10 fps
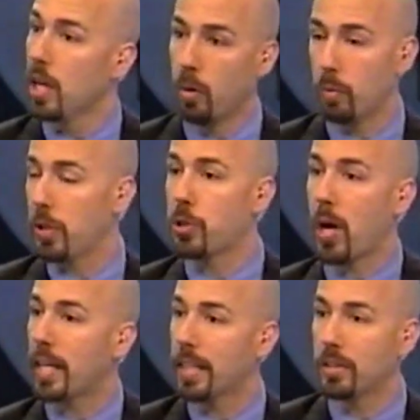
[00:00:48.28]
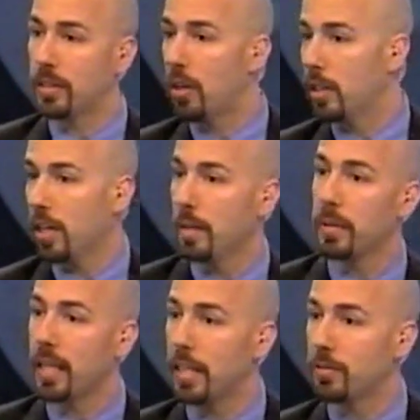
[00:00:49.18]
where we're tracking their online
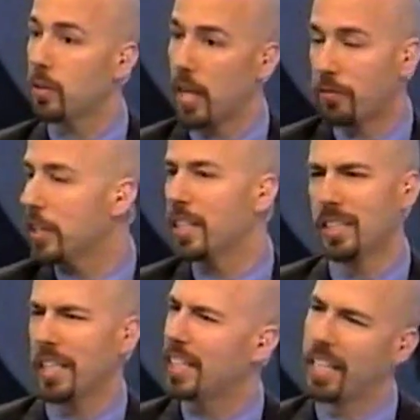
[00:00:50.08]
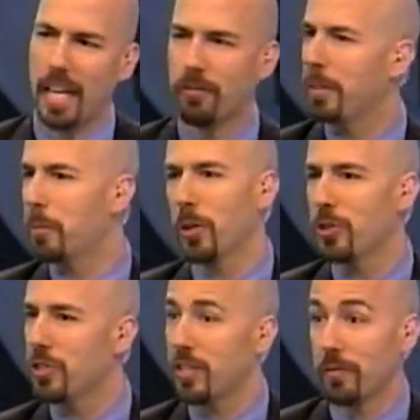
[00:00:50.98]
behavior, every click, every
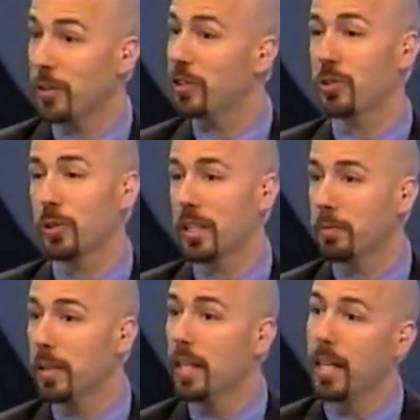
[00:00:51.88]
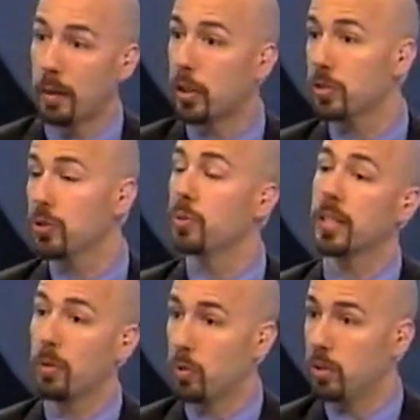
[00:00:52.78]
purchase, every stream, and we're also doing it
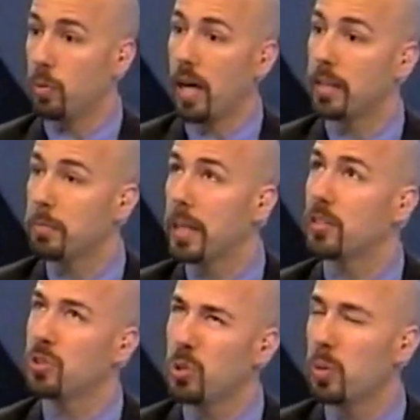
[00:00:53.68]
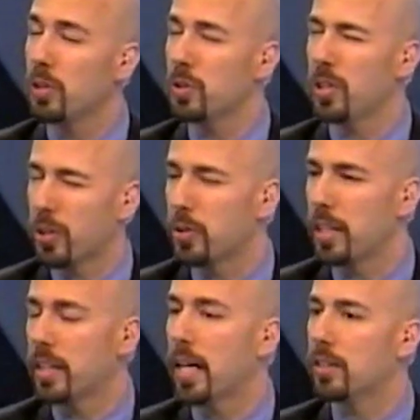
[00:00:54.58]
worldwide in about
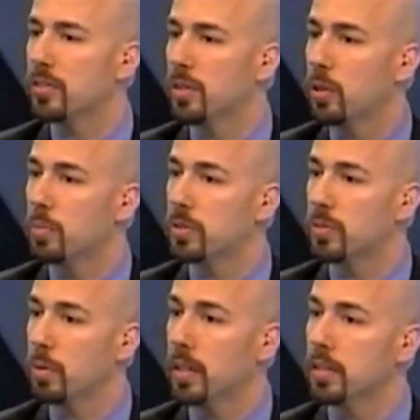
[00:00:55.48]
230,000 homes as well.